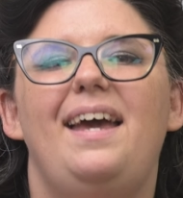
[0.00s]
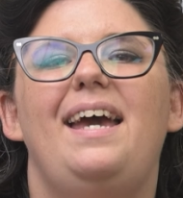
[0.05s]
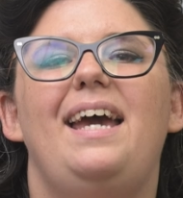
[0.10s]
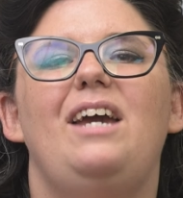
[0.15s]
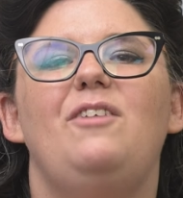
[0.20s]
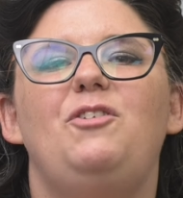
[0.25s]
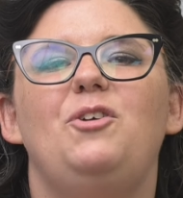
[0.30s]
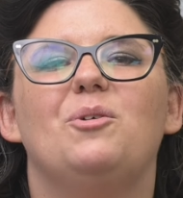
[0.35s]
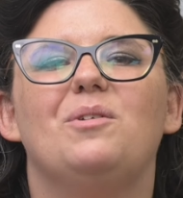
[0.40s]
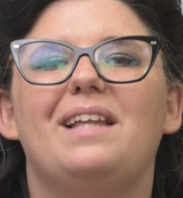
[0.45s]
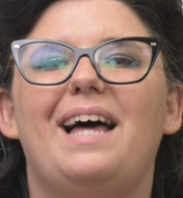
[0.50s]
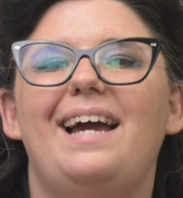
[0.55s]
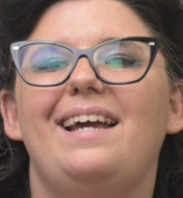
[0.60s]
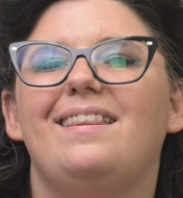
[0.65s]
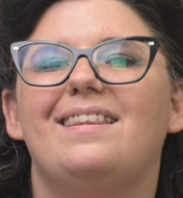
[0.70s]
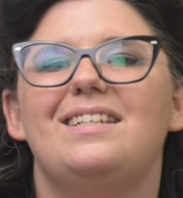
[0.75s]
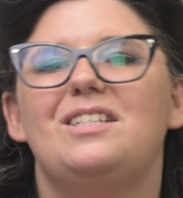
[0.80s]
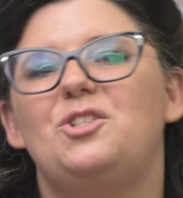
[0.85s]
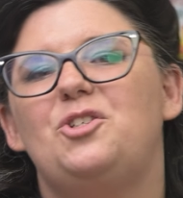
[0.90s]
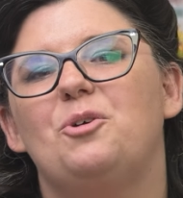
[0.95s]
If you like
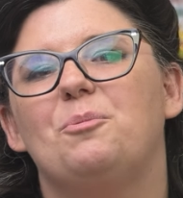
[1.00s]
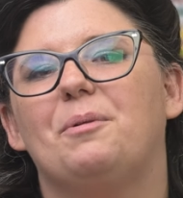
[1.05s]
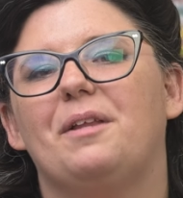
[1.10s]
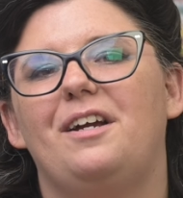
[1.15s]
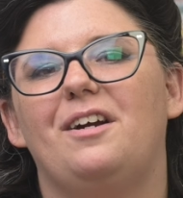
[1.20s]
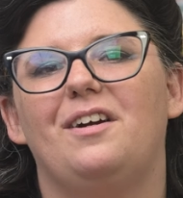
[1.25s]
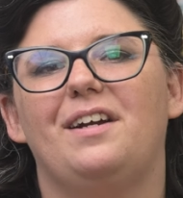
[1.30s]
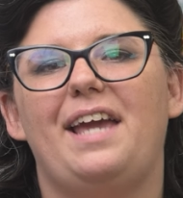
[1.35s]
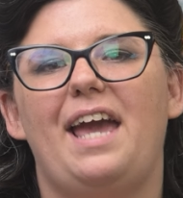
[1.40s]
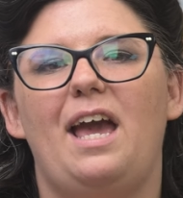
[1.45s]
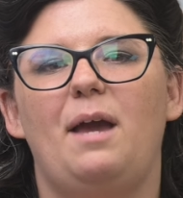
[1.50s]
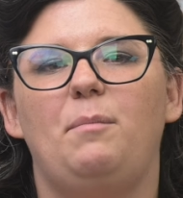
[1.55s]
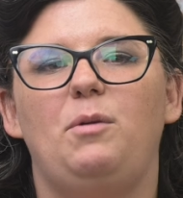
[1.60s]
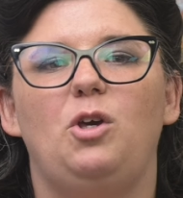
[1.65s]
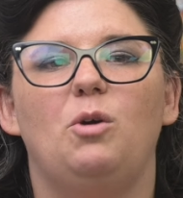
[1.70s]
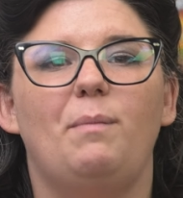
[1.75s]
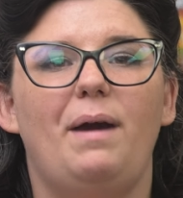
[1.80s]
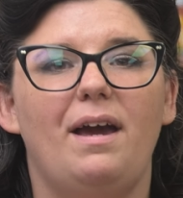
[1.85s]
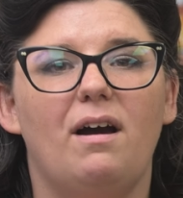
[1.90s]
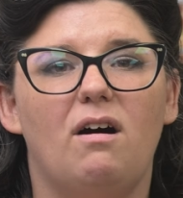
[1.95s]
this 2-player game,
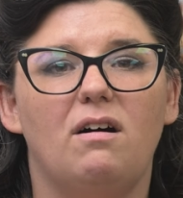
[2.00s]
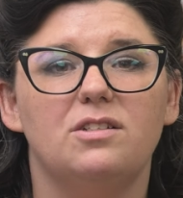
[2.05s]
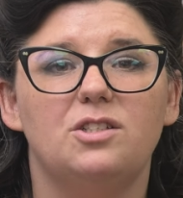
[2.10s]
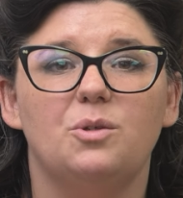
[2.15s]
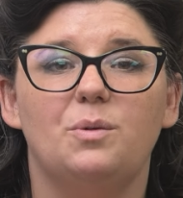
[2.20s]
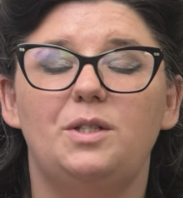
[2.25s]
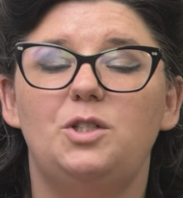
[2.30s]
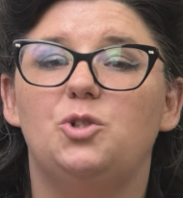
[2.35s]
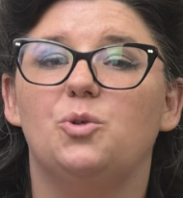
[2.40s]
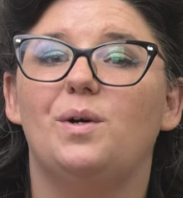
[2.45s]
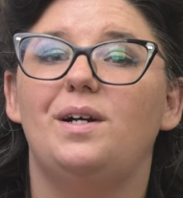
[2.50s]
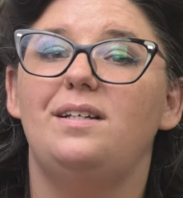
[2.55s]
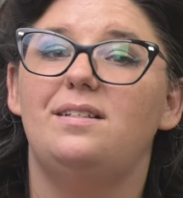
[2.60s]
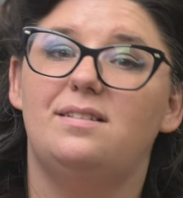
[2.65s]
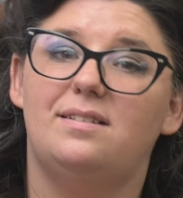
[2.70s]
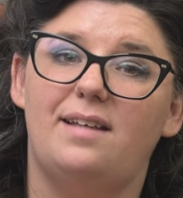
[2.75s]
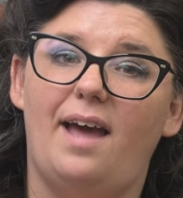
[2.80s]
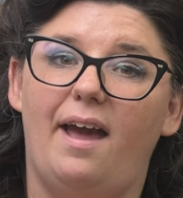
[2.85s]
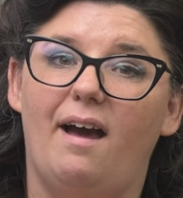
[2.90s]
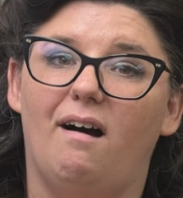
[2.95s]
you may also enjoy
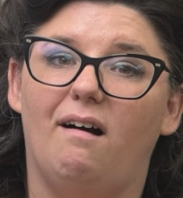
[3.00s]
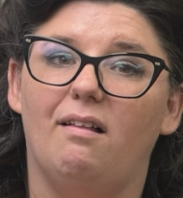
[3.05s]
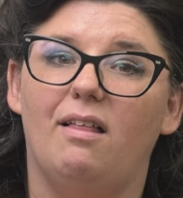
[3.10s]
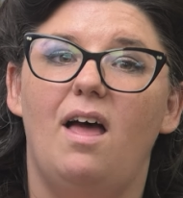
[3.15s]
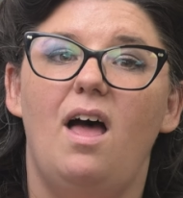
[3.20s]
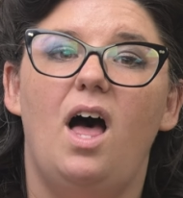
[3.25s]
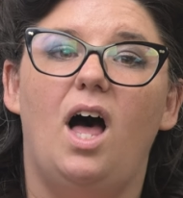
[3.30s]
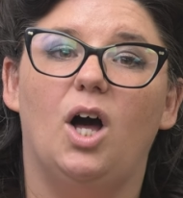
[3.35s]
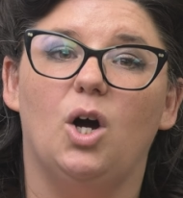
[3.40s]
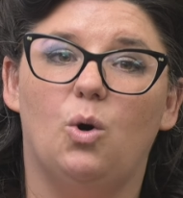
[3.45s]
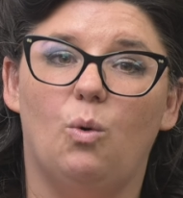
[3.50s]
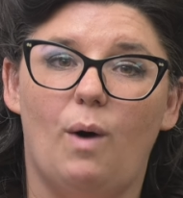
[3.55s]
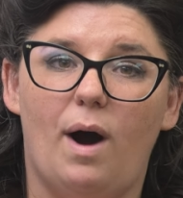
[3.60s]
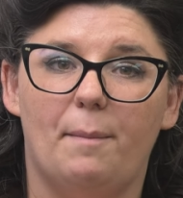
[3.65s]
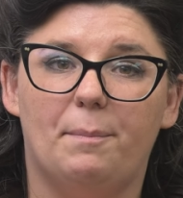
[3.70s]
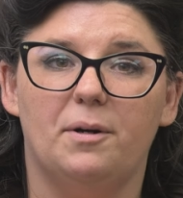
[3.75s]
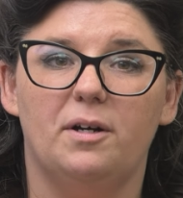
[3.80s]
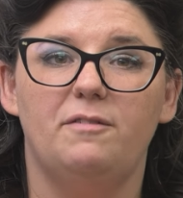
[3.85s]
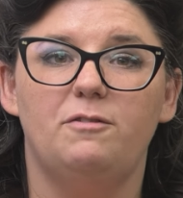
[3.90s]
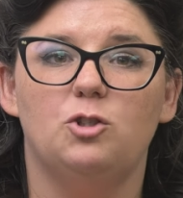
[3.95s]
Sail, a
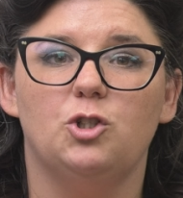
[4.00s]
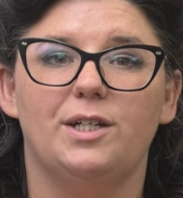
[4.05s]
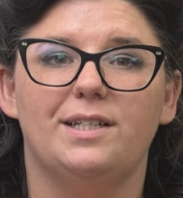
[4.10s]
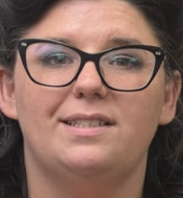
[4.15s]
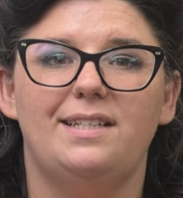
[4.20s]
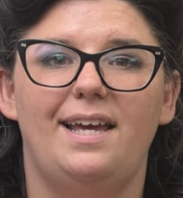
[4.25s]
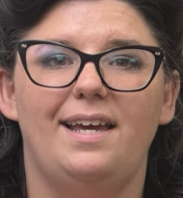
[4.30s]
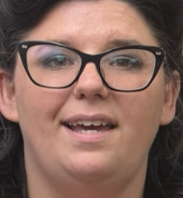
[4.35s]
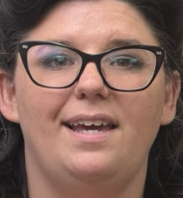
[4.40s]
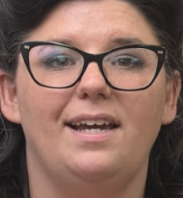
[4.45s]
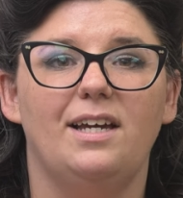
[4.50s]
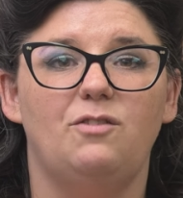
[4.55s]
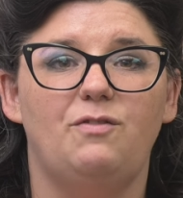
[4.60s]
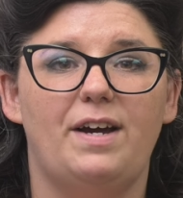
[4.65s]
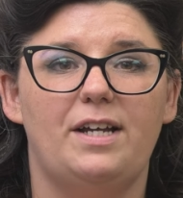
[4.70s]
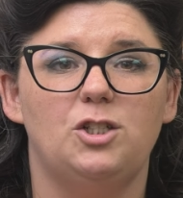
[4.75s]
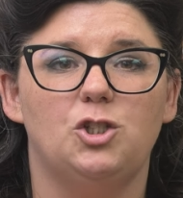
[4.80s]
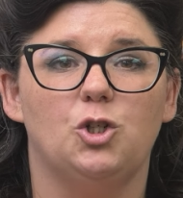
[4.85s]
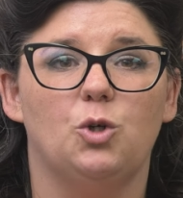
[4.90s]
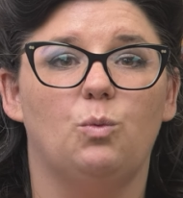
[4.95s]
cooperative trick-taking
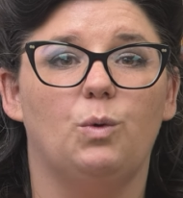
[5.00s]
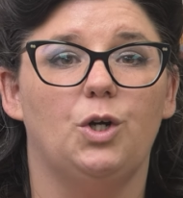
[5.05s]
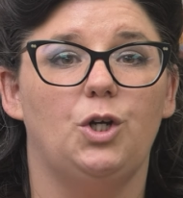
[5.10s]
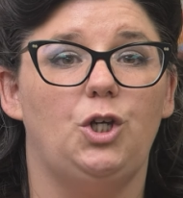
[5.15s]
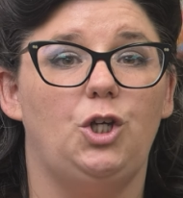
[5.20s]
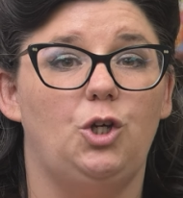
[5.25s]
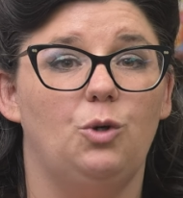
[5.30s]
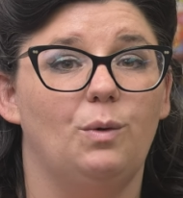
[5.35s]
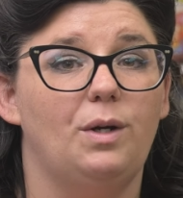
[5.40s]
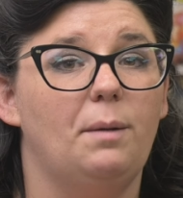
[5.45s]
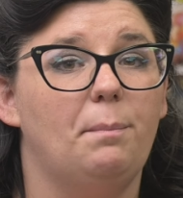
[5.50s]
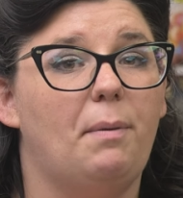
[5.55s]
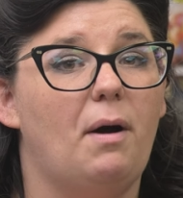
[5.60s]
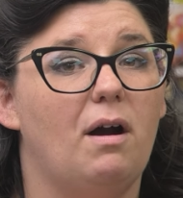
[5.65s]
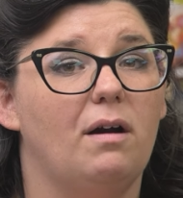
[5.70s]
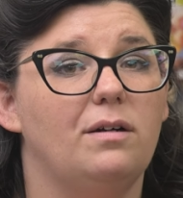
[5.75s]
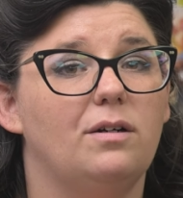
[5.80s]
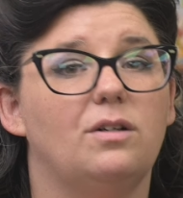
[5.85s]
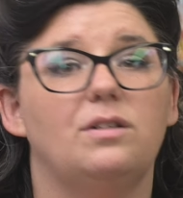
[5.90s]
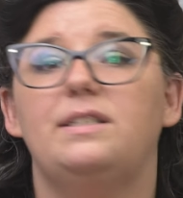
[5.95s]
adventure where you and a
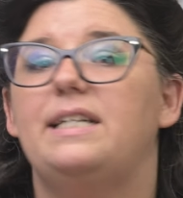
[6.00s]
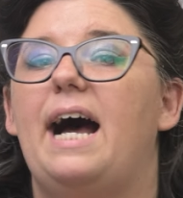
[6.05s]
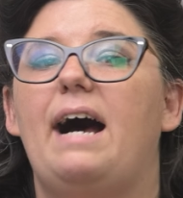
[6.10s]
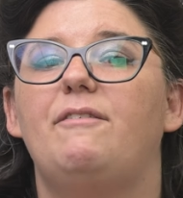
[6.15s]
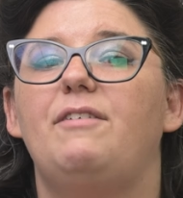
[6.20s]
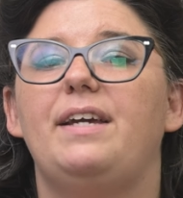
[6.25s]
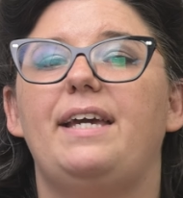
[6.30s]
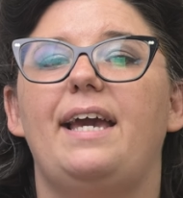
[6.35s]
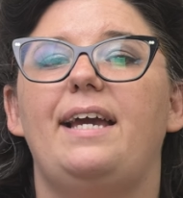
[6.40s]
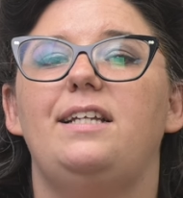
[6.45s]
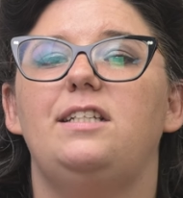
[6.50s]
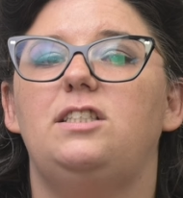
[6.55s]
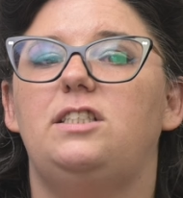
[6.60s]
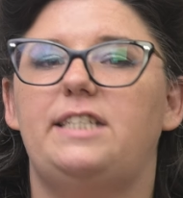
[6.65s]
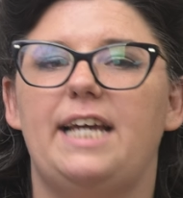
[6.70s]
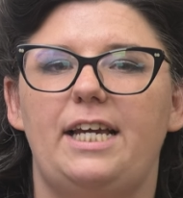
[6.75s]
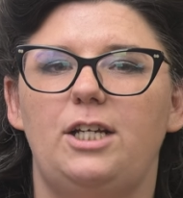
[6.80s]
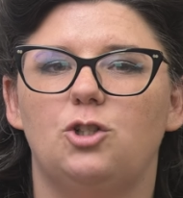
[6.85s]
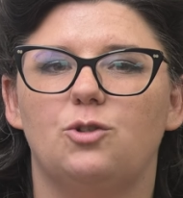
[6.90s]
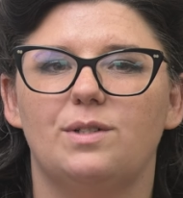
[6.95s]
partner navigate
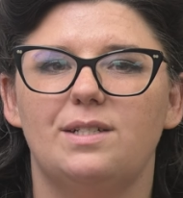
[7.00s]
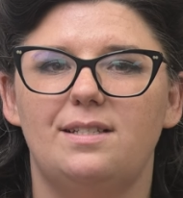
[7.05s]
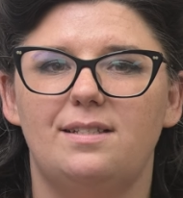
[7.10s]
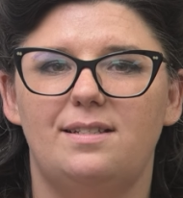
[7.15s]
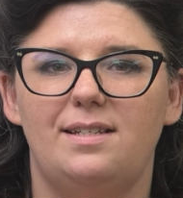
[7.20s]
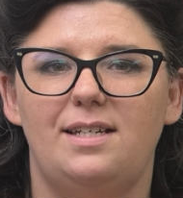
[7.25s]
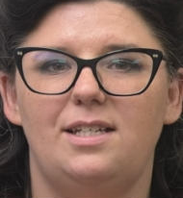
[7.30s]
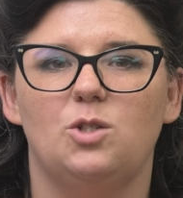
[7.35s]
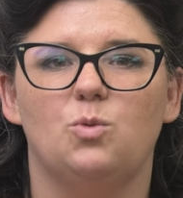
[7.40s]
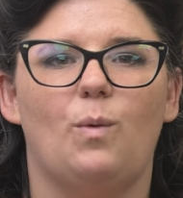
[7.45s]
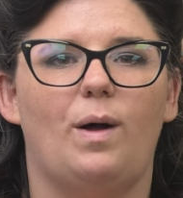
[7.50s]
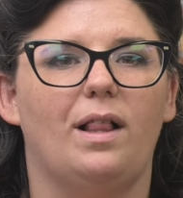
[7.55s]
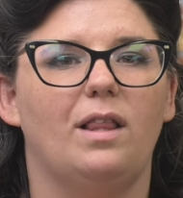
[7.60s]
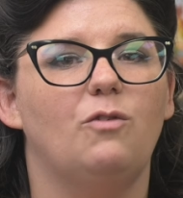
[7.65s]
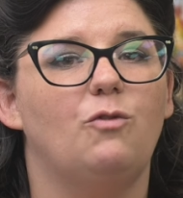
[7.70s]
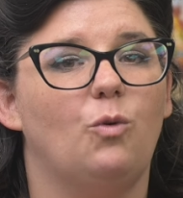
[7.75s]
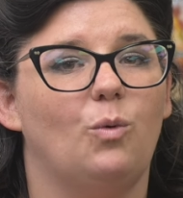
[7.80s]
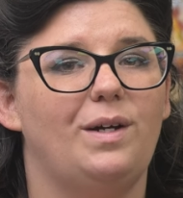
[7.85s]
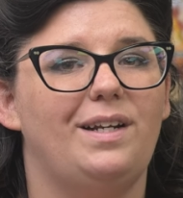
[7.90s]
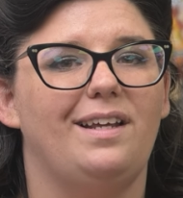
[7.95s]
dangerous seas while
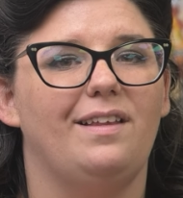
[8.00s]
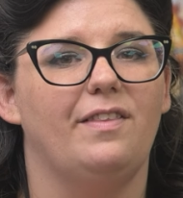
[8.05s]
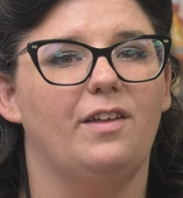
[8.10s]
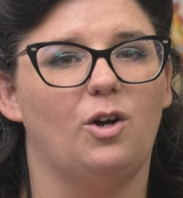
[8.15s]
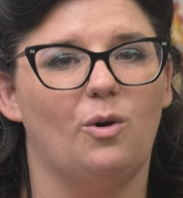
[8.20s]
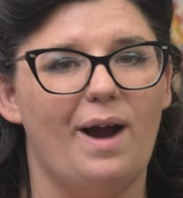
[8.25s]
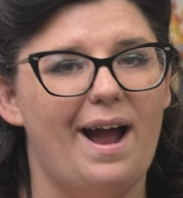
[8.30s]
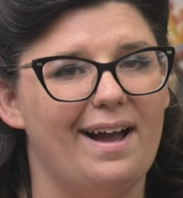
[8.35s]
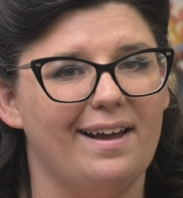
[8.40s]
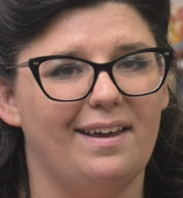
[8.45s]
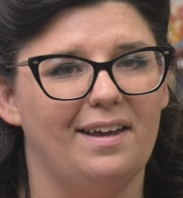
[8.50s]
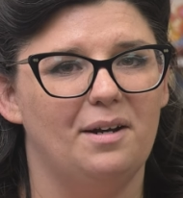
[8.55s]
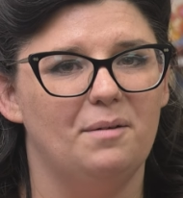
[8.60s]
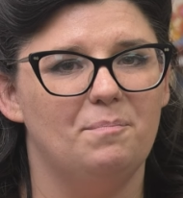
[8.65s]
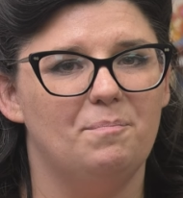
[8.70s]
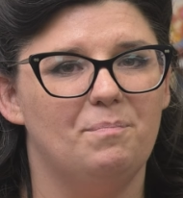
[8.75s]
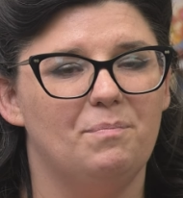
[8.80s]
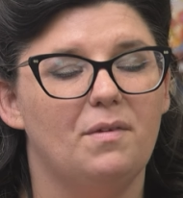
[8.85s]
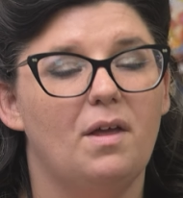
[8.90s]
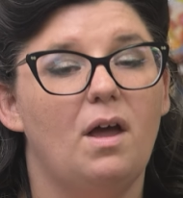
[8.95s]
avoiding the Kraken.